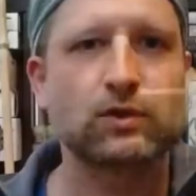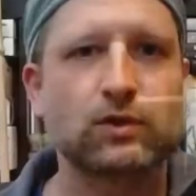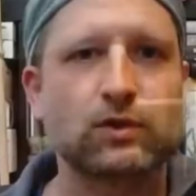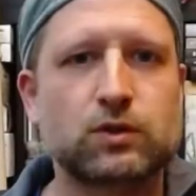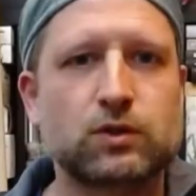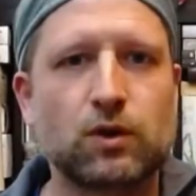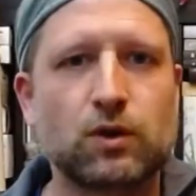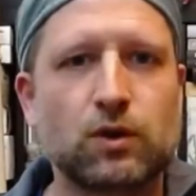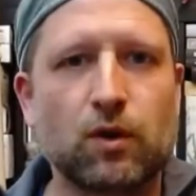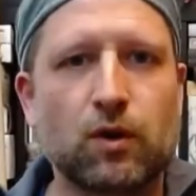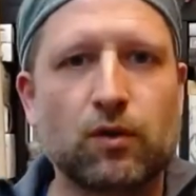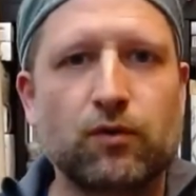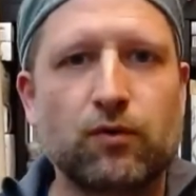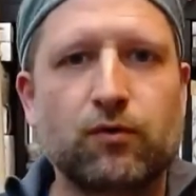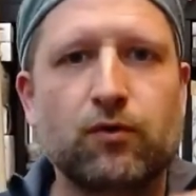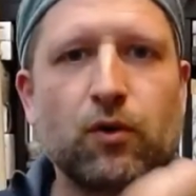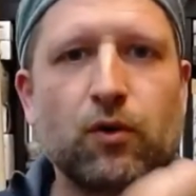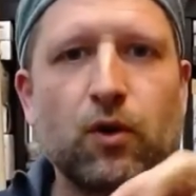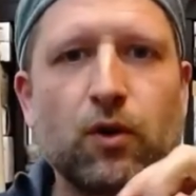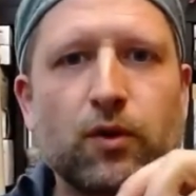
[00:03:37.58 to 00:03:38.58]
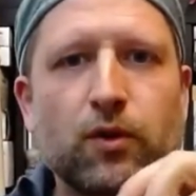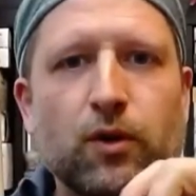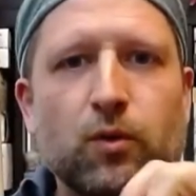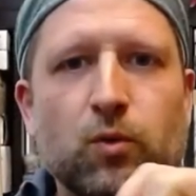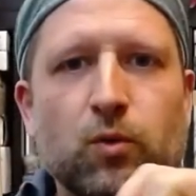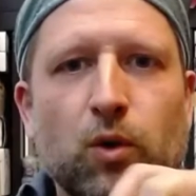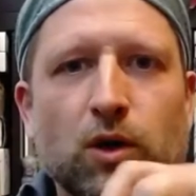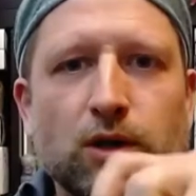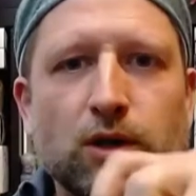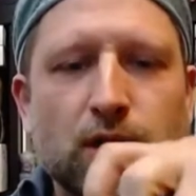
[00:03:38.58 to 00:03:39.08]
So for the
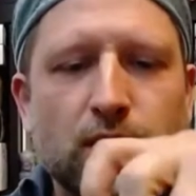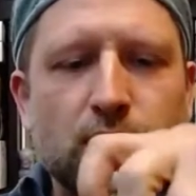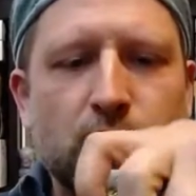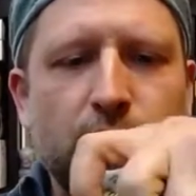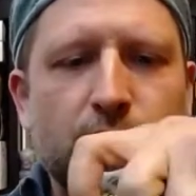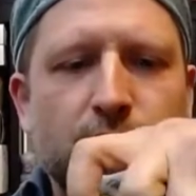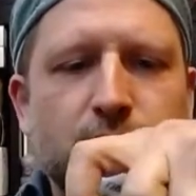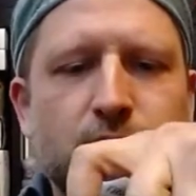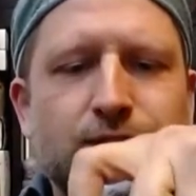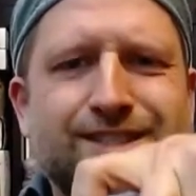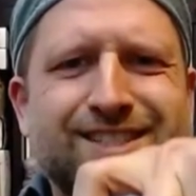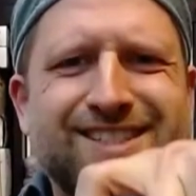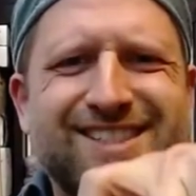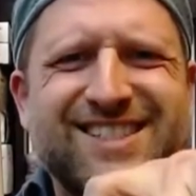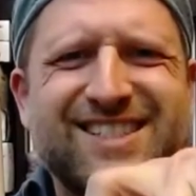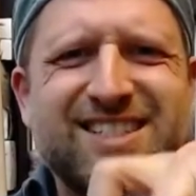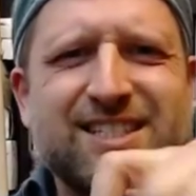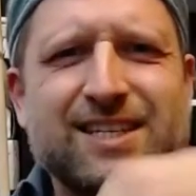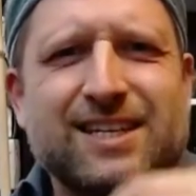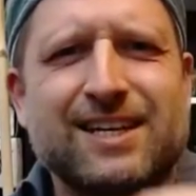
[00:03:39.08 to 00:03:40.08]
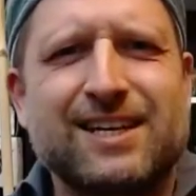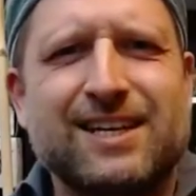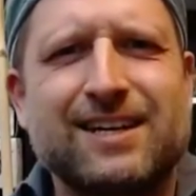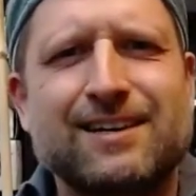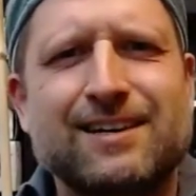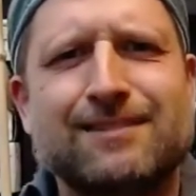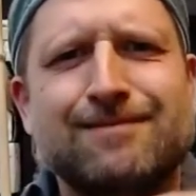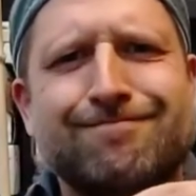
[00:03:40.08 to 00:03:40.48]
water texture gel,